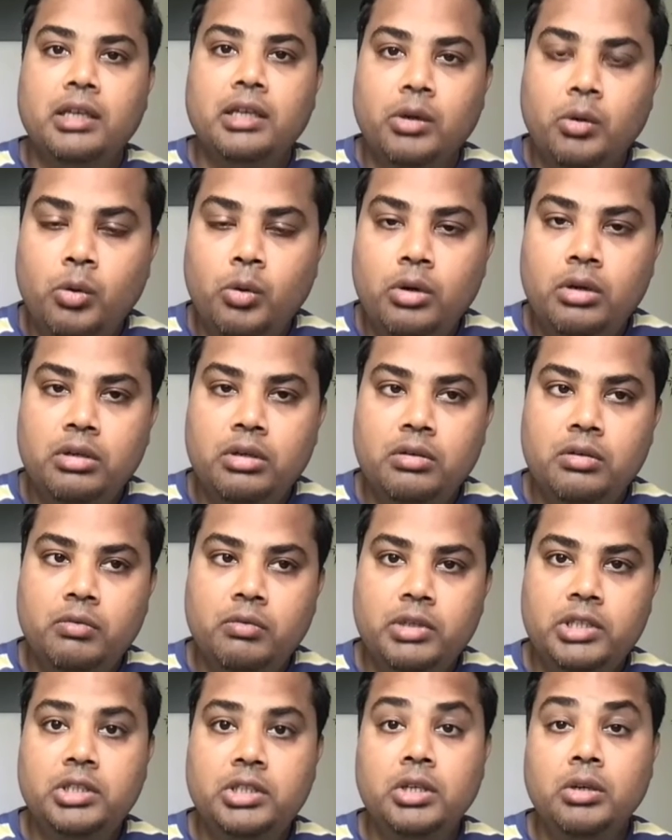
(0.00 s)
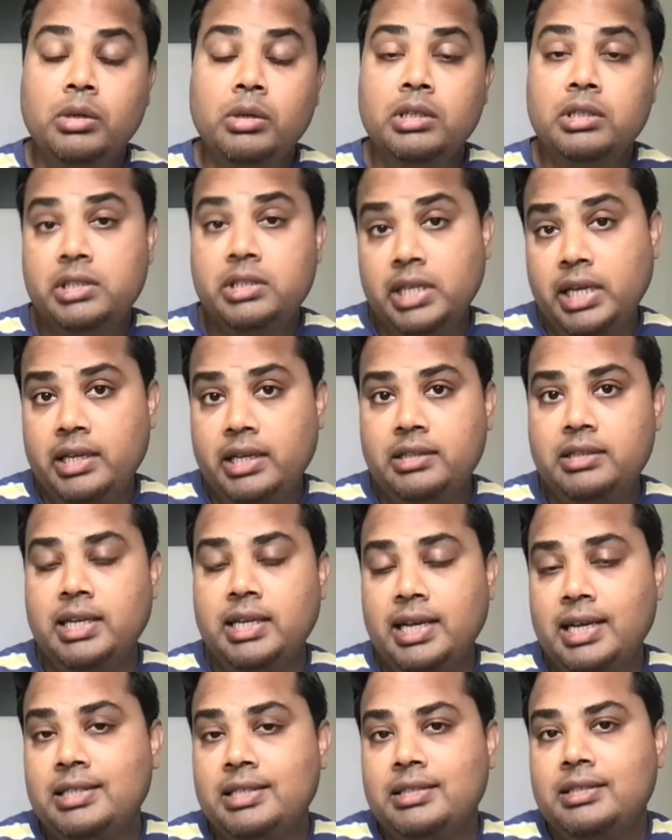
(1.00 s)
the road which Google says
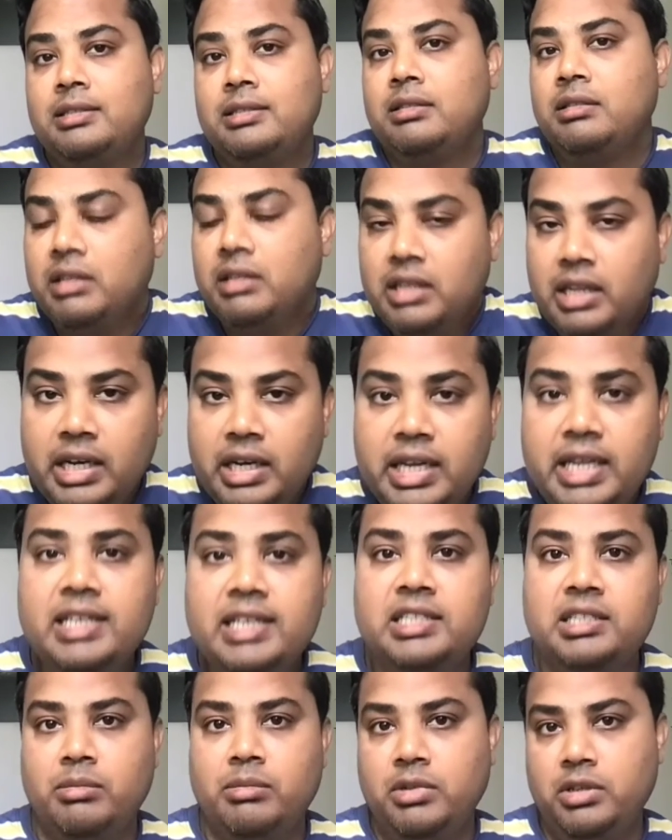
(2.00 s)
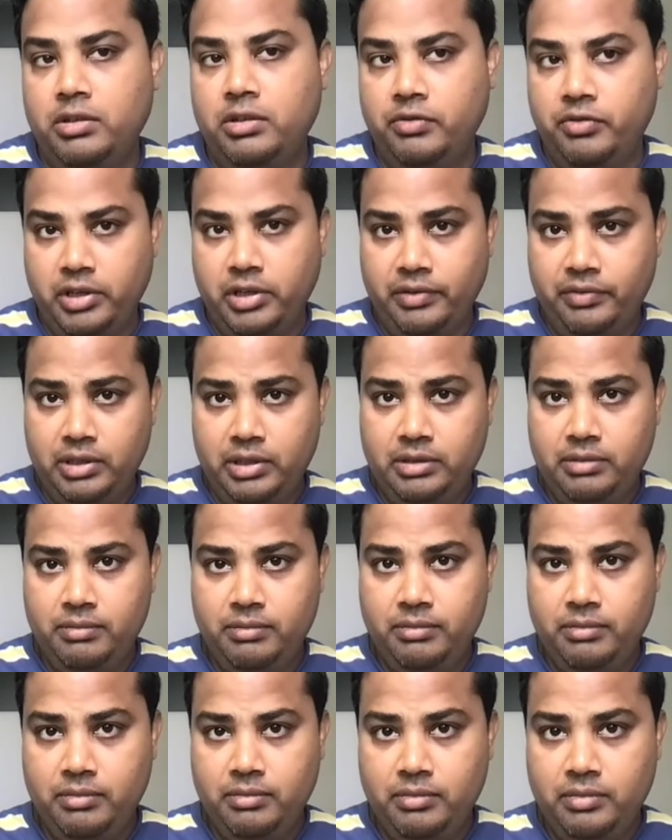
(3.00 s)
has the least amount of traffic,
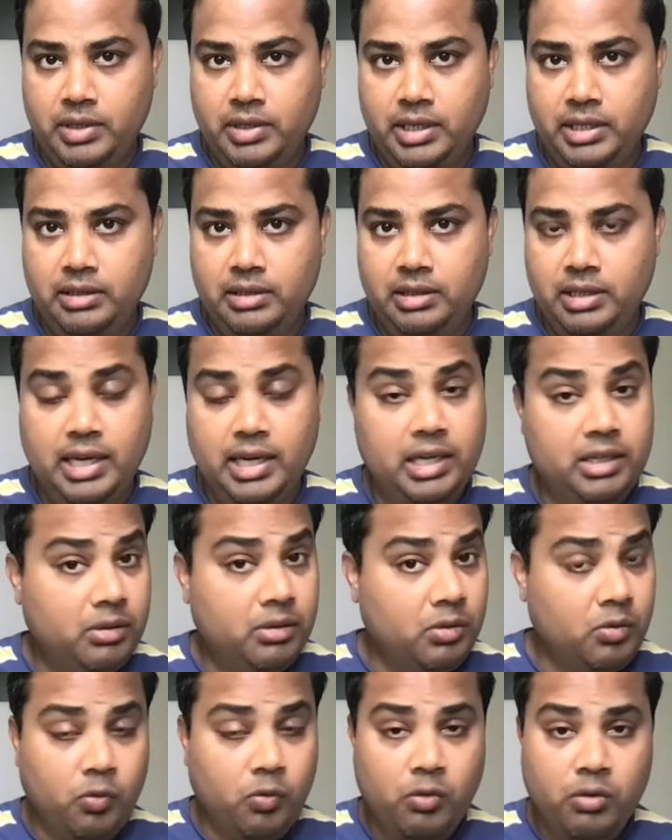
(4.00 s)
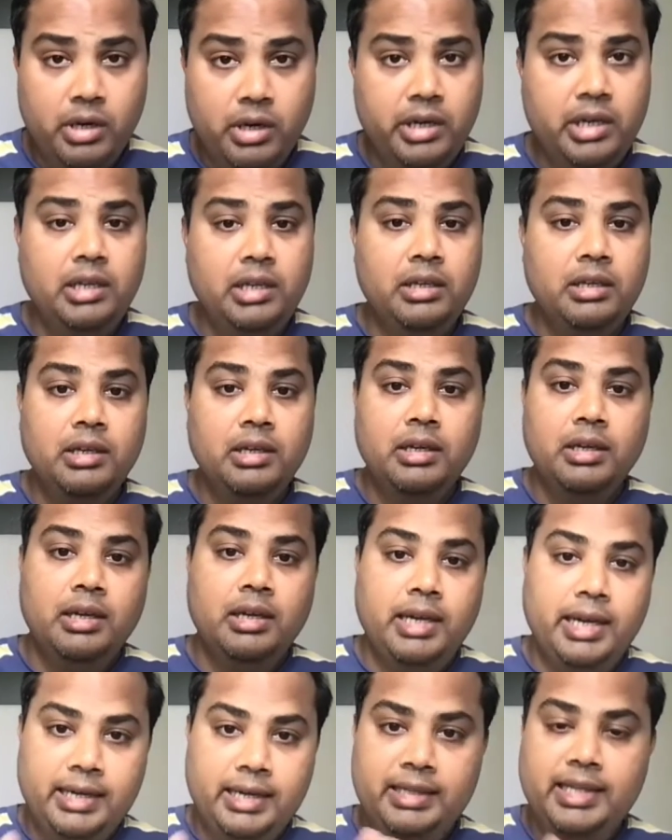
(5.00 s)
right? I don't worry
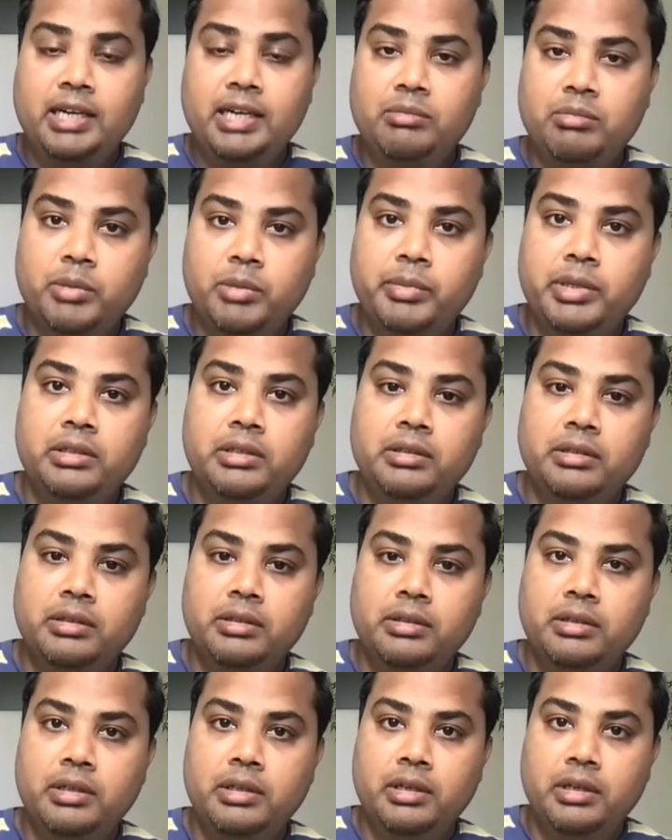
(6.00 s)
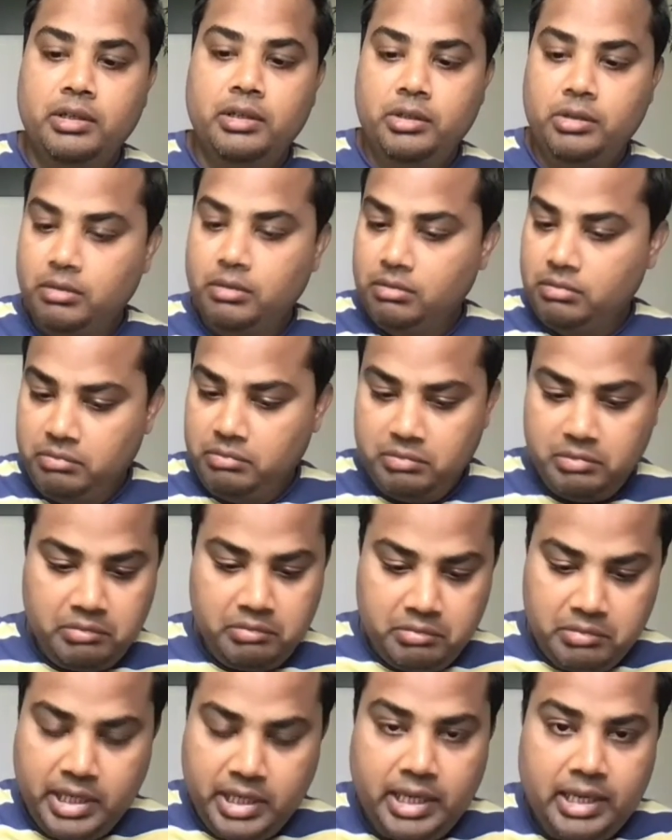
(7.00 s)
at that moment to
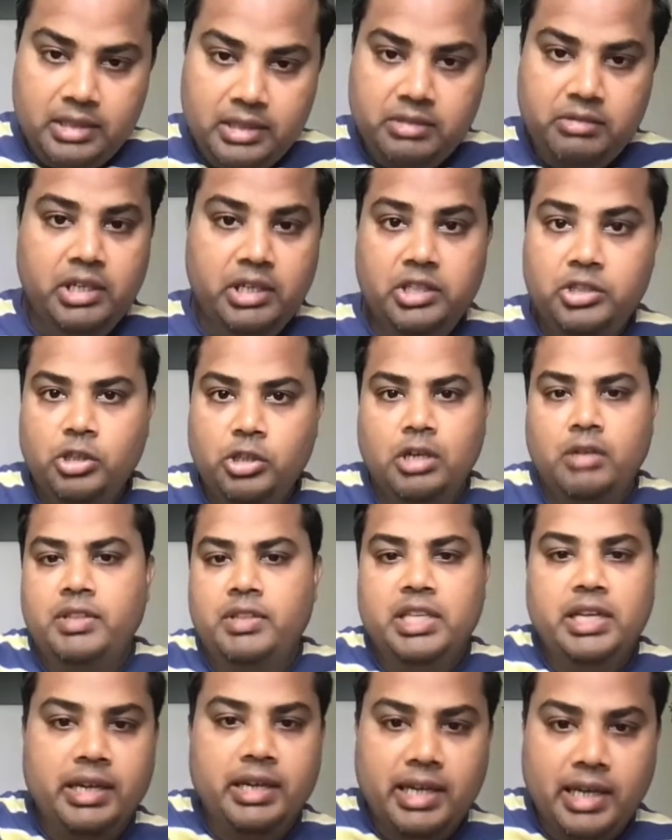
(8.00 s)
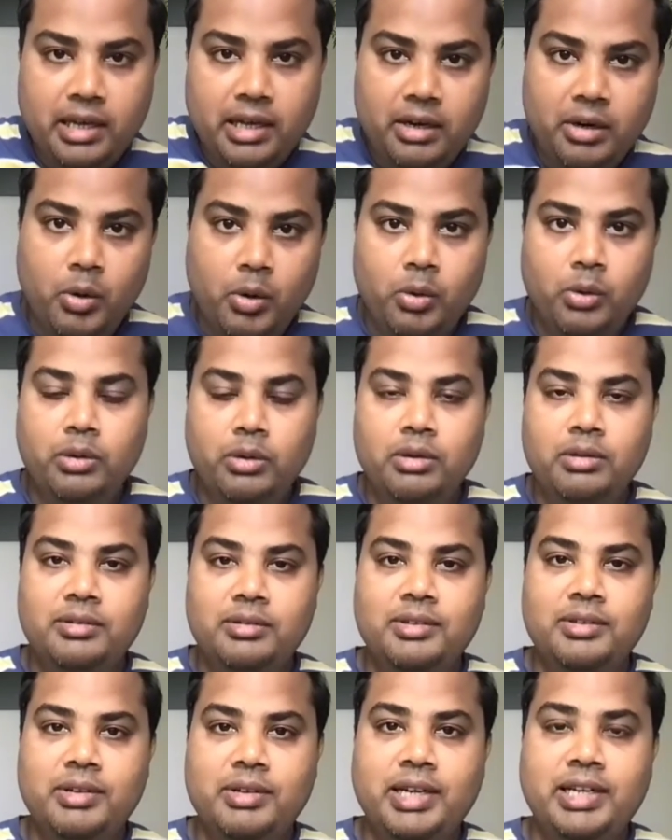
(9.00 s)
take a screenshot of the entire road,
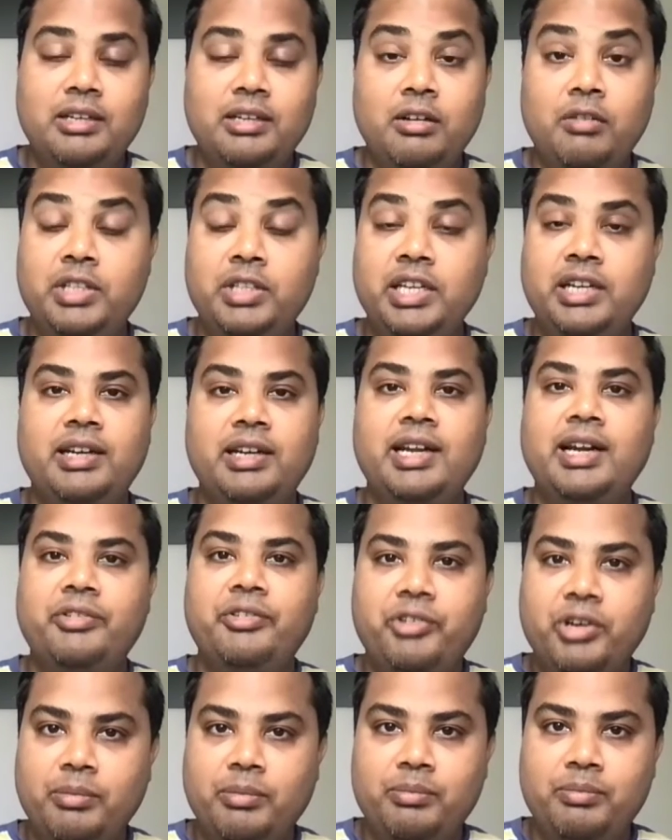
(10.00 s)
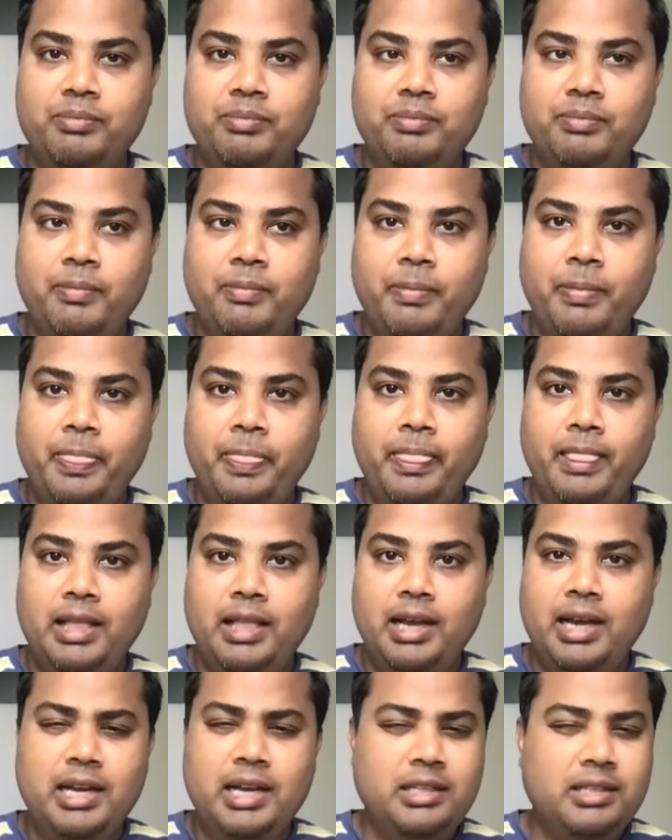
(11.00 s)
right, of the entire trip.
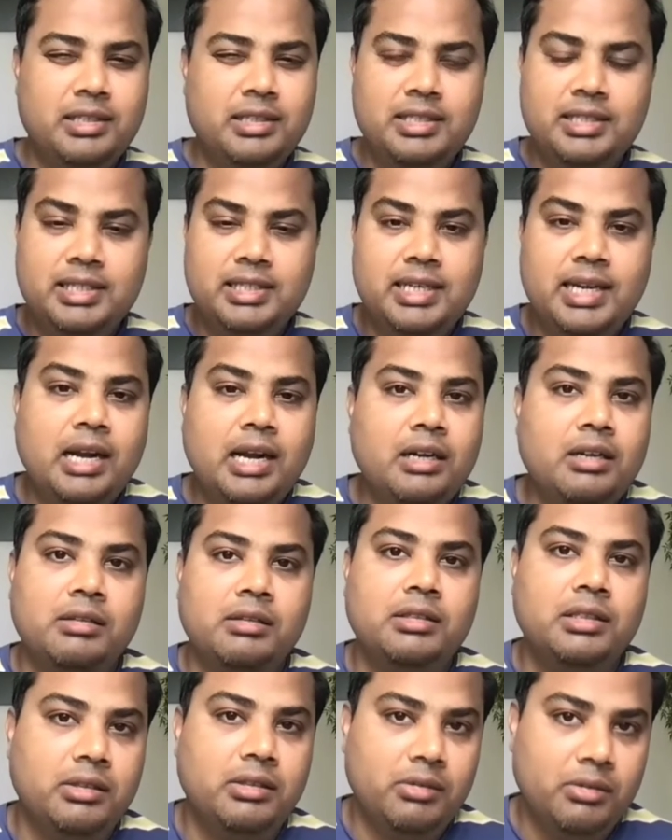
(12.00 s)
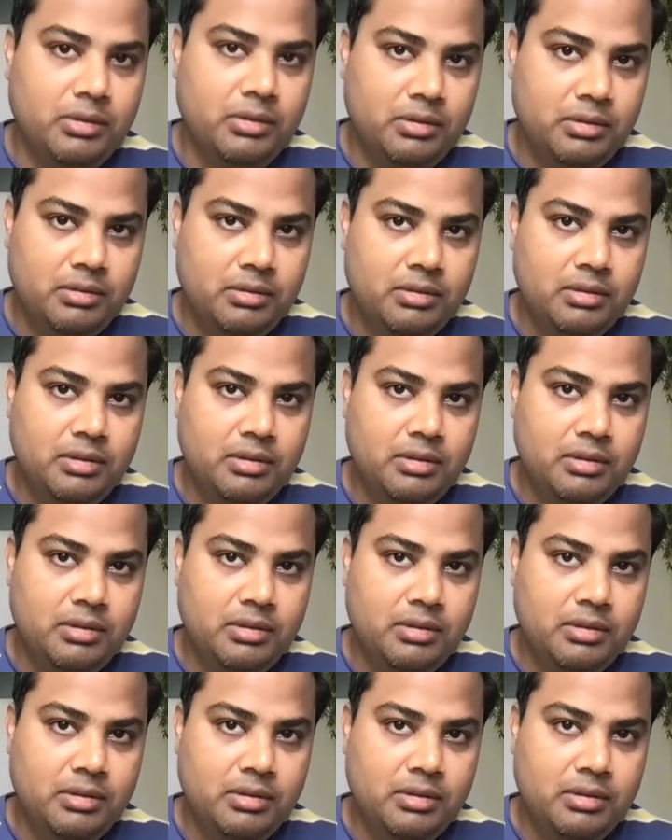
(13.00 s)
I just start on the road